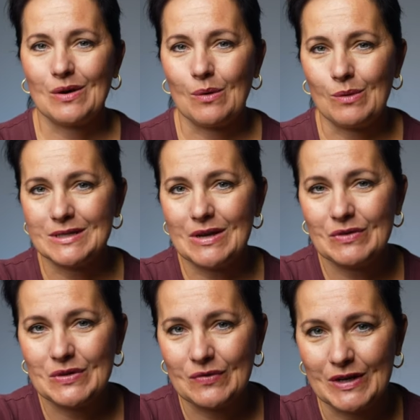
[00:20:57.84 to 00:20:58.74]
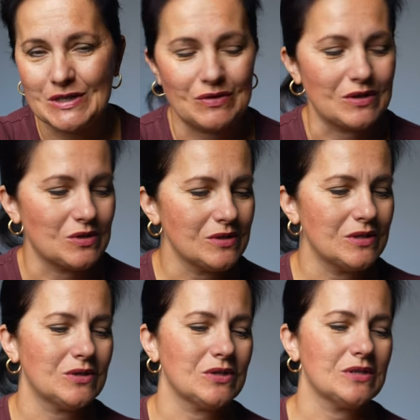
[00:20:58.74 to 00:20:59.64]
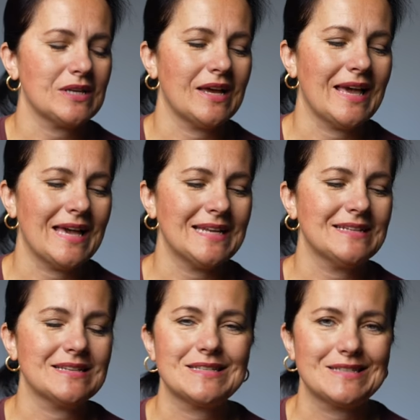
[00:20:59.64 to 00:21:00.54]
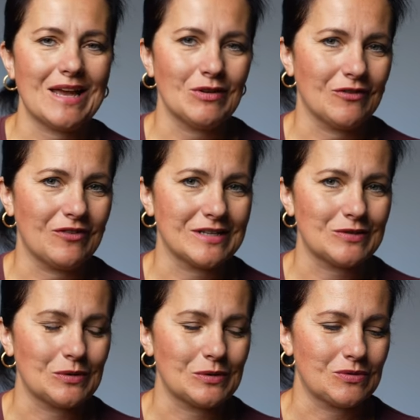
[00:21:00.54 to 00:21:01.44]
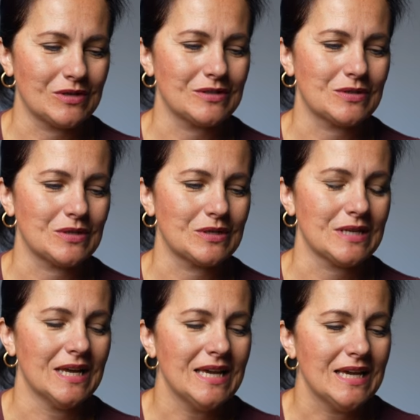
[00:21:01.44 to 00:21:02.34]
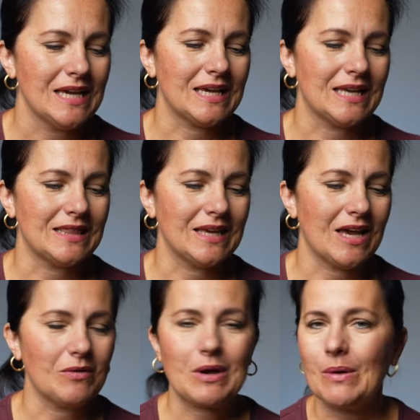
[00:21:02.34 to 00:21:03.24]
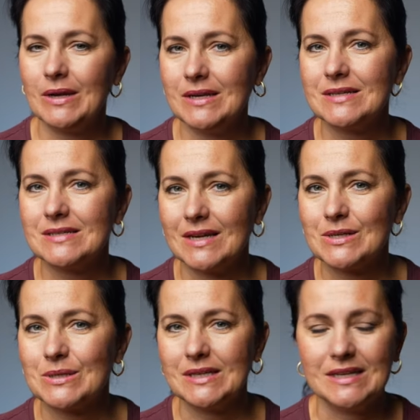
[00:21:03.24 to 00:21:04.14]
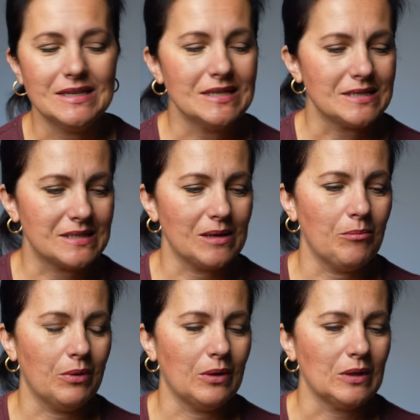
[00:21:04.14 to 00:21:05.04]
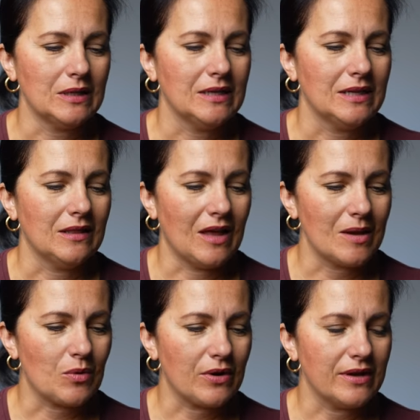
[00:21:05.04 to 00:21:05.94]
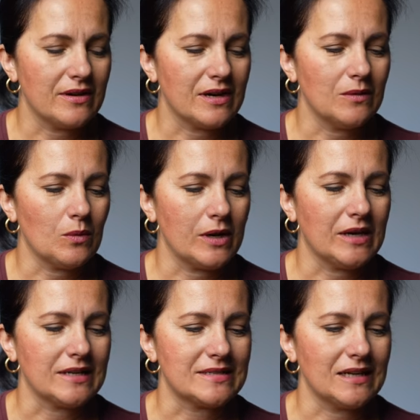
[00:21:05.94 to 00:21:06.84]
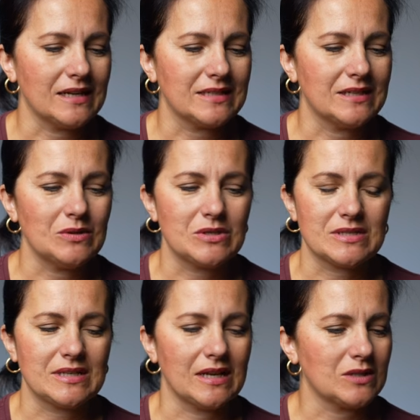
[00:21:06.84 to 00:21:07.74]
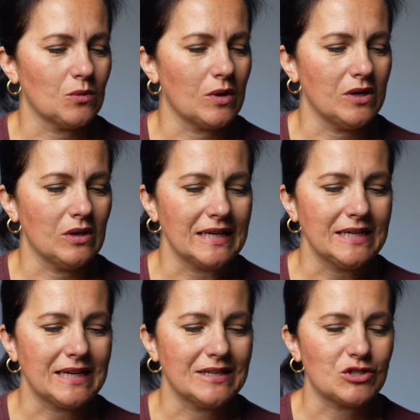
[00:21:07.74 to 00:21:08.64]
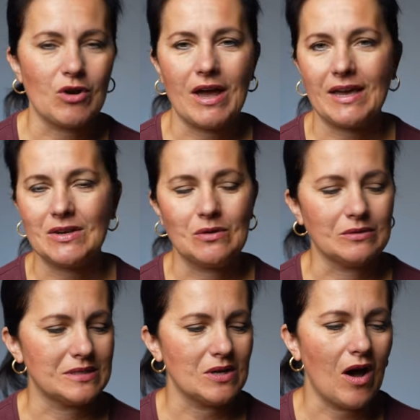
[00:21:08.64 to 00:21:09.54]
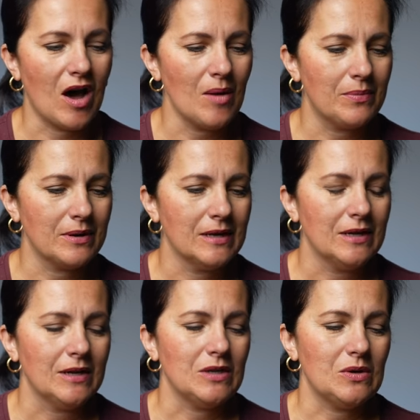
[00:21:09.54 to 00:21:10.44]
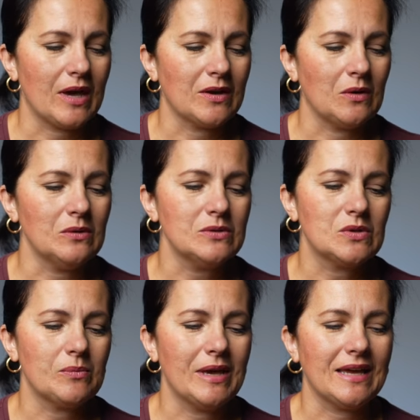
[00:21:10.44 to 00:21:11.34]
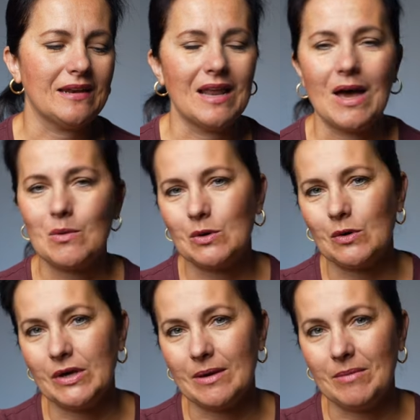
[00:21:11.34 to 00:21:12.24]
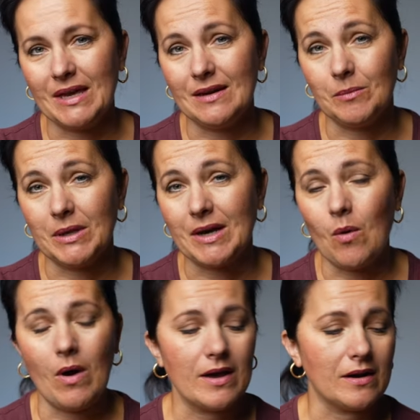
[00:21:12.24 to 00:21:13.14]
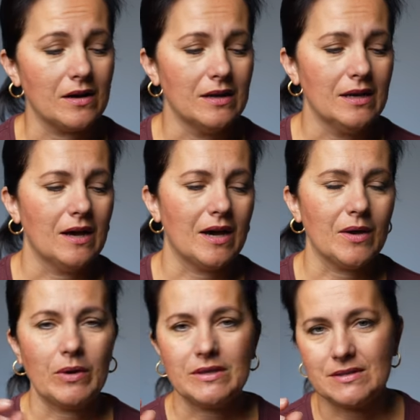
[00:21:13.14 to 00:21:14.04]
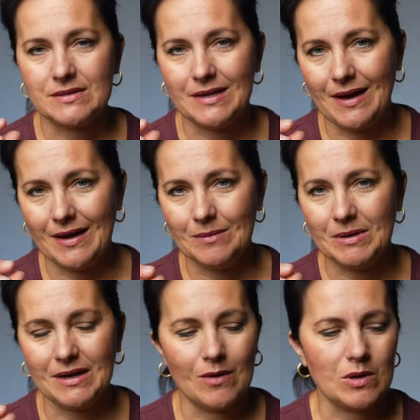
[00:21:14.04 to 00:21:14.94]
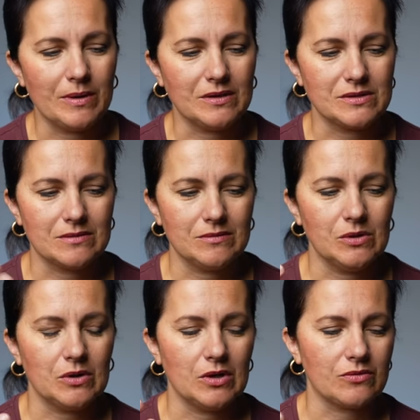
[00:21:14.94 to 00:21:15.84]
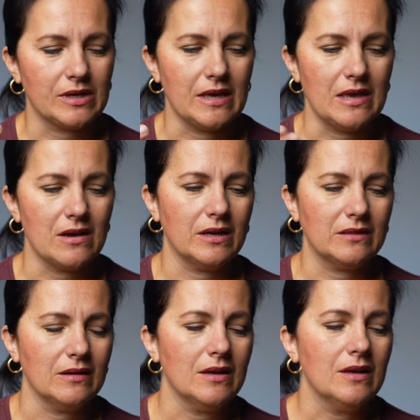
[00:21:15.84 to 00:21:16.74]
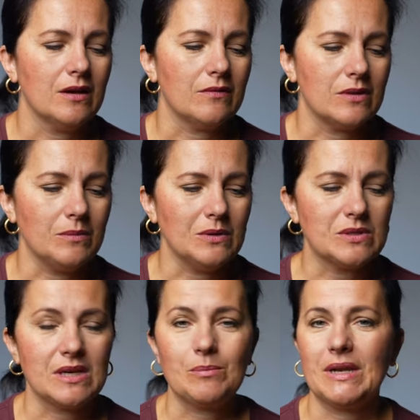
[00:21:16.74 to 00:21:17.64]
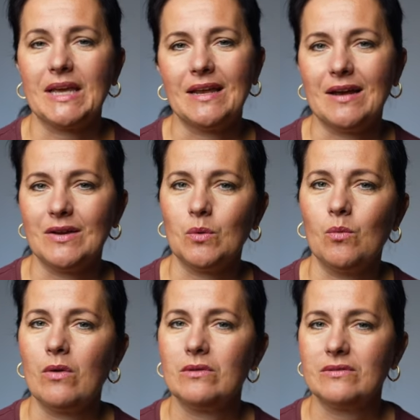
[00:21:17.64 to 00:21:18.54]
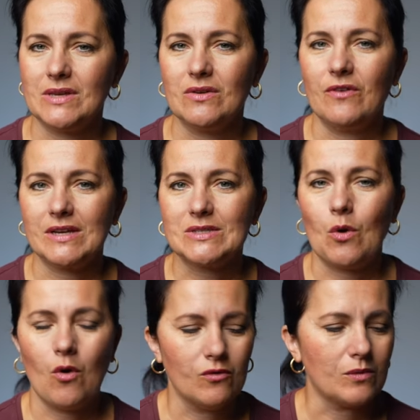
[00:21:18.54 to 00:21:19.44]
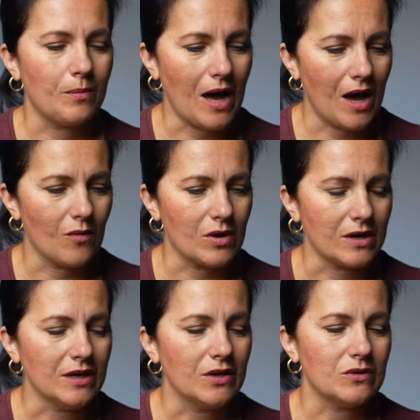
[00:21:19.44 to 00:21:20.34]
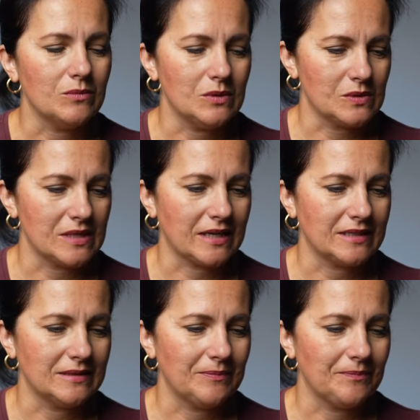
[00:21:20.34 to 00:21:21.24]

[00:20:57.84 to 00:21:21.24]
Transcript: Once I was finished with the transitions, I added sound effects to transitions, and they have quite nice, actually simple library there where you can select it. You just select the one you like and drag it on top. You can also make it louder or you can make it a little bit quieter. I went a tiny bit louder because you could not really hear it with the music, but again, I don't want the sound effects to overpower the music.